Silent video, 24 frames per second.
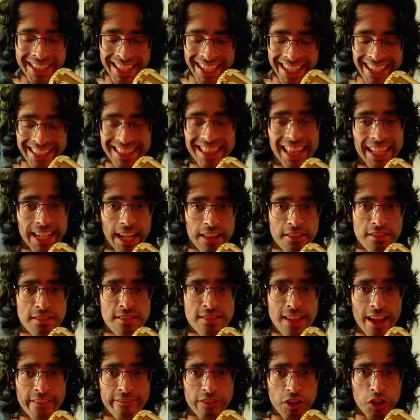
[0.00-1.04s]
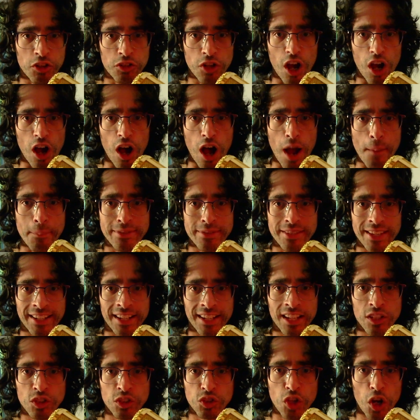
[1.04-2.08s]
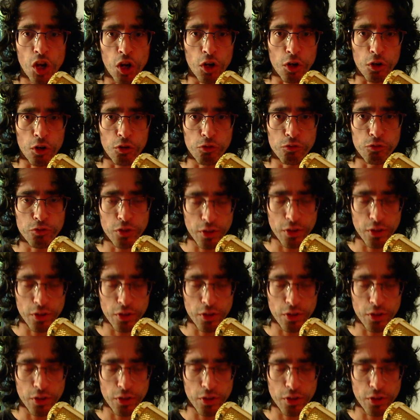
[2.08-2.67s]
it like a severed optic nerve.